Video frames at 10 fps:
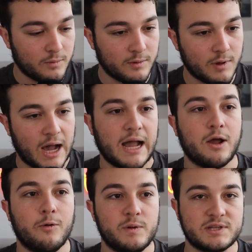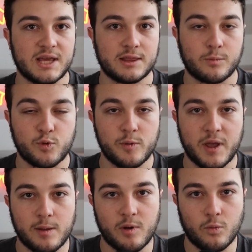I always think the
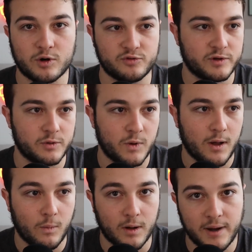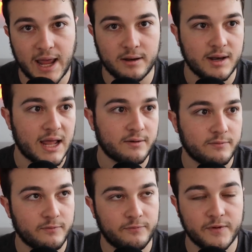prepayment works really well. While net
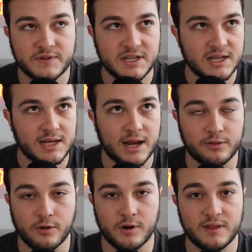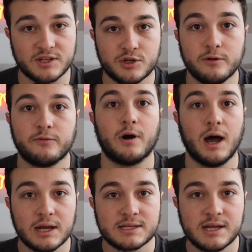15, net 30, that's good for
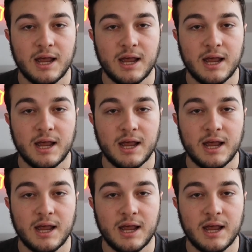us.